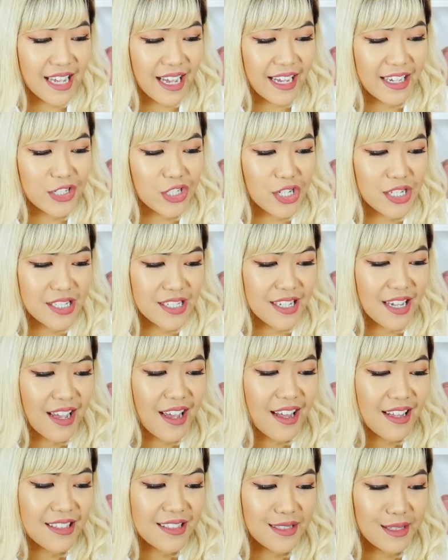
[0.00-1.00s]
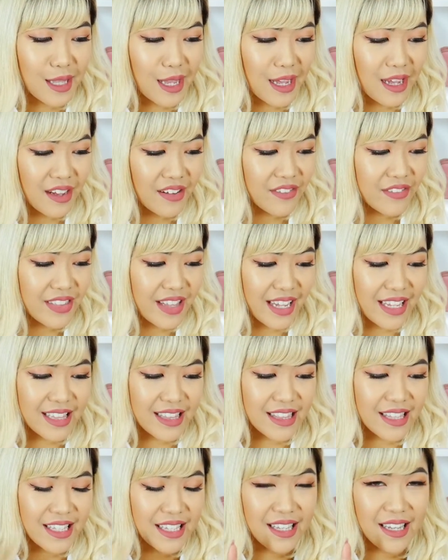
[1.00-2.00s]
I just love like
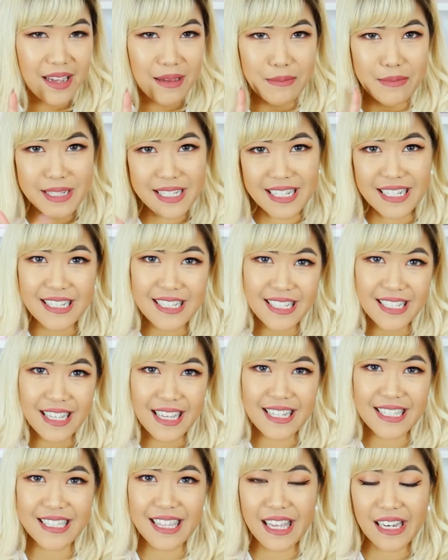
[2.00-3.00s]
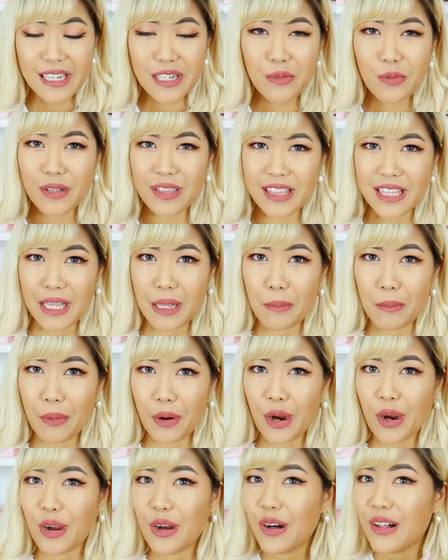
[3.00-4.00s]
the CC aesthetic with the
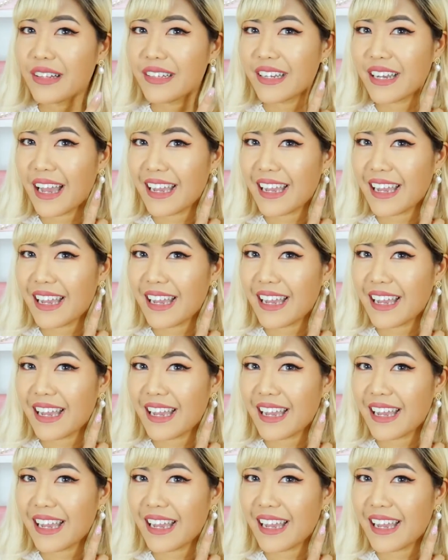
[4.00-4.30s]
pearl.